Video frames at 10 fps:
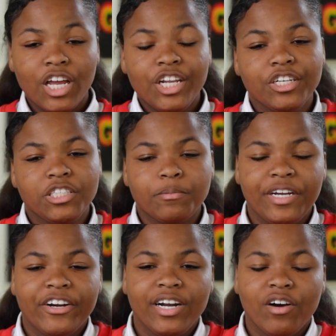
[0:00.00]
your
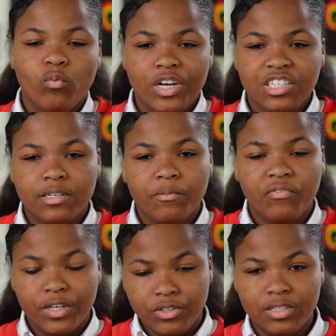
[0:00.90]
spirit of wisdom
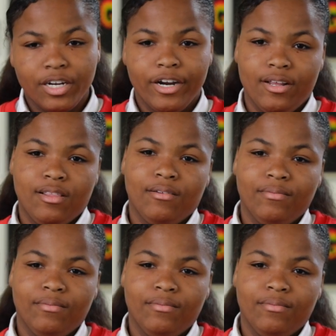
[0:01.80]
fills the earth